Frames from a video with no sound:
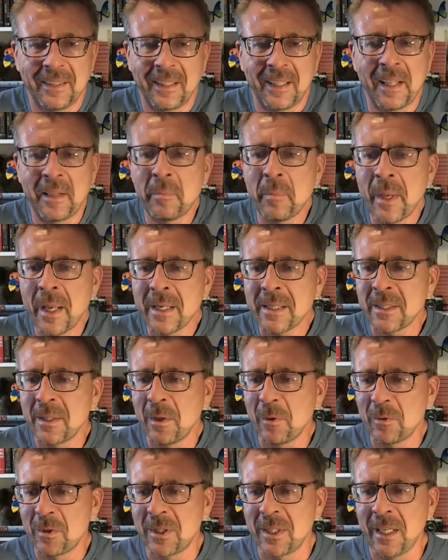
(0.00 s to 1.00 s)
it makes
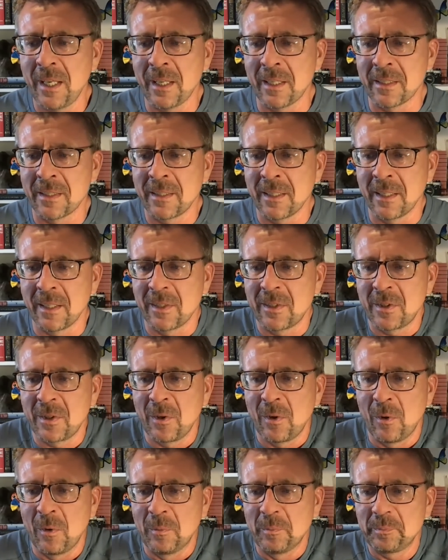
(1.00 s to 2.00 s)
no sense.
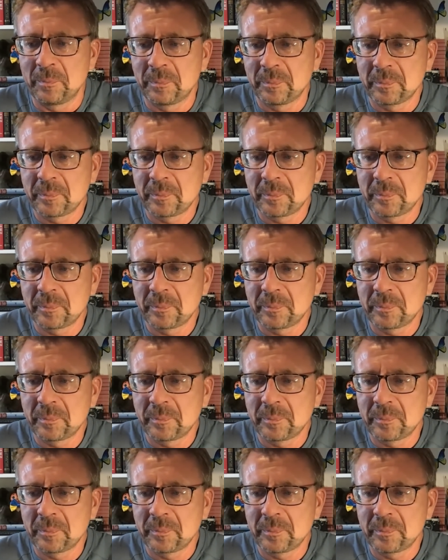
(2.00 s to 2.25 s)
So